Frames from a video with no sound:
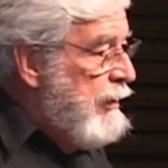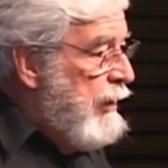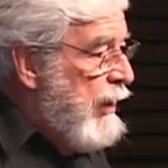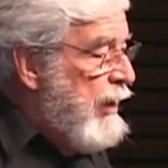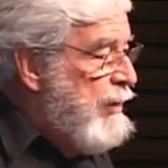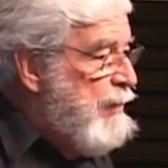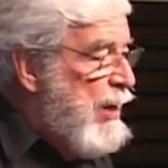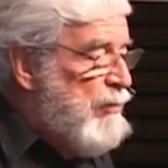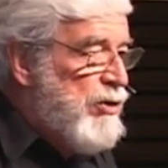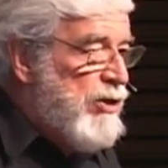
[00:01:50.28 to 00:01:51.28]

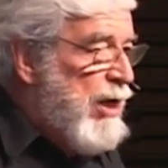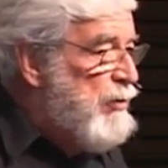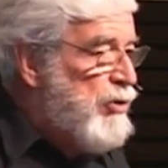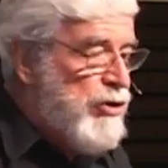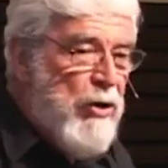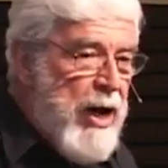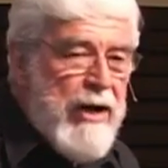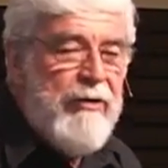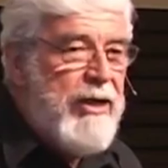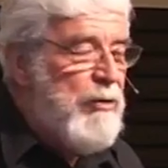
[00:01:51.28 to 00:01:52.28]
And Sam was so
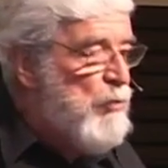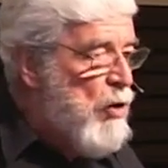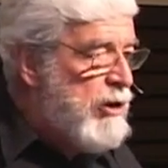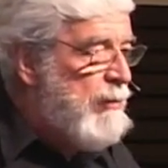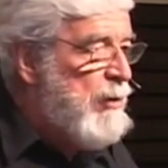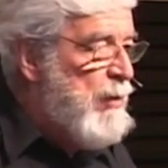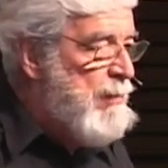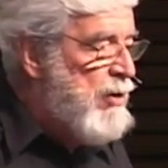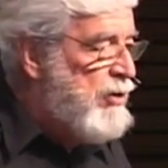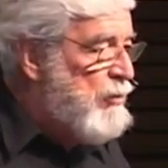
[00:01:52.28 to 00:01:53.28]
angry, he walked up to the
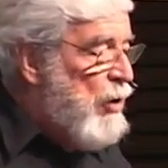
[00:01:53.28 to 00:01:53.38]
paymaster and said,